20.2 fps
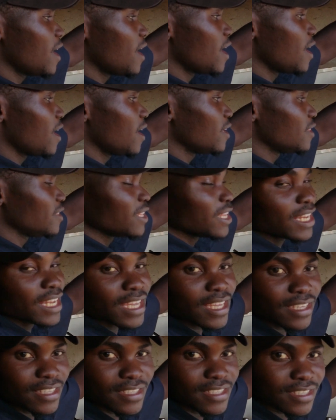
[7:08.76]
Uh, the
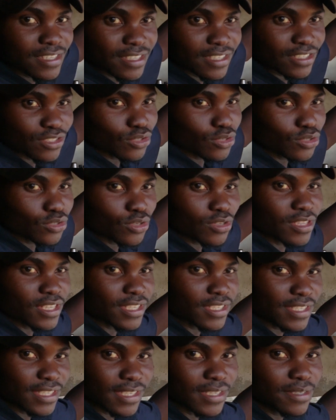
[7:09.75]
length is also the
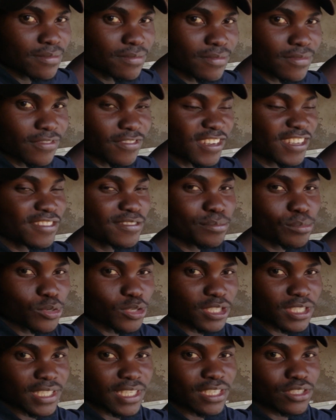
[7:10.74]
same,
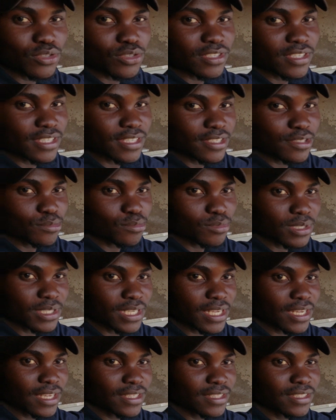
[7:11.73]
5.8 or 6
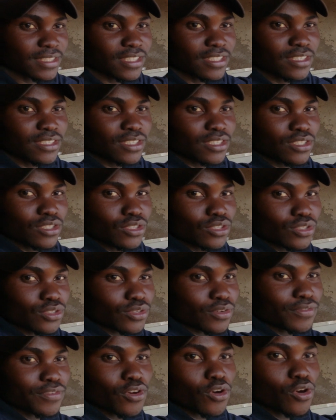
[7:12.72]
meter.
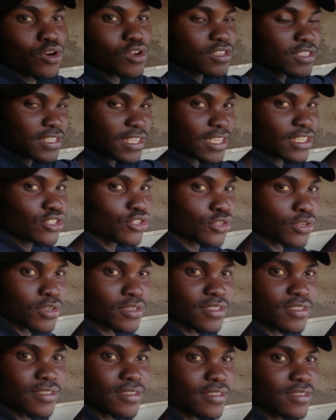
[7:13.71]
So for all
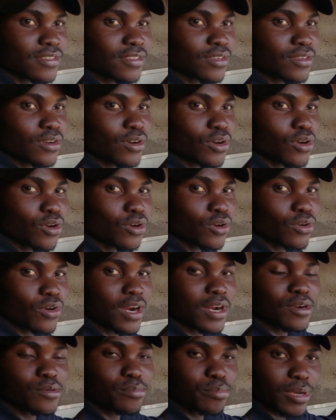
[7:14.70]
sections or
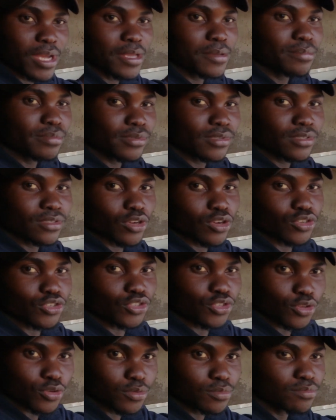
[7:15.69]
round pipes or
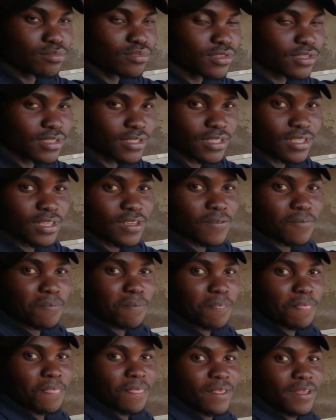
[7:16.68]
tubes,
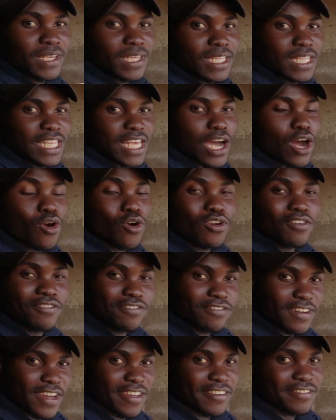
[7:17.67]
they are all
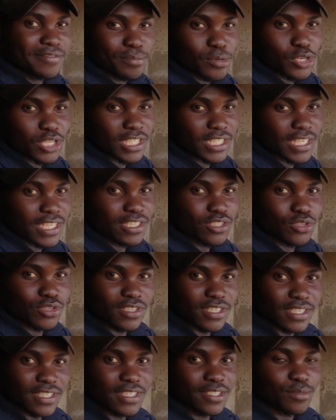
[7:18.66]
5.8
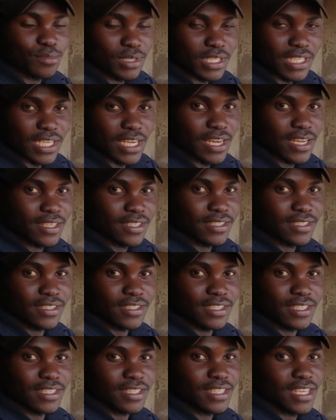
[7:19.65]
or 6 meters
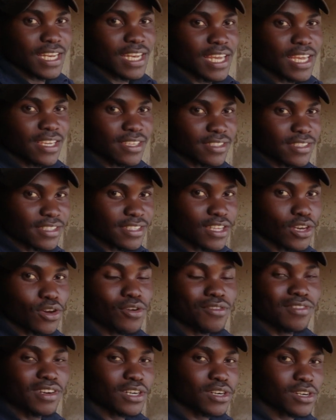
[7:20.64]
in the length, the
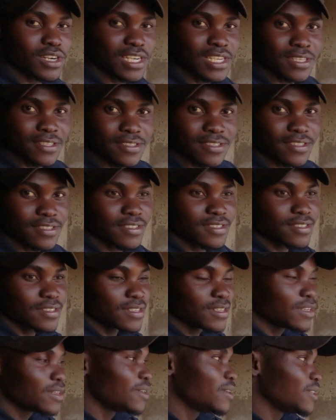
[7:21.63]
overall length.
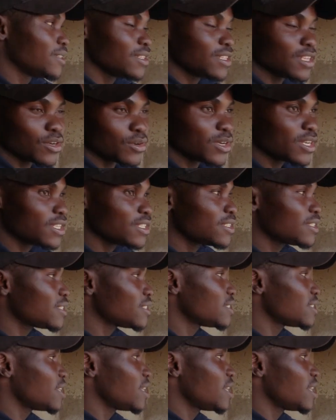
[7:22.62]
The rest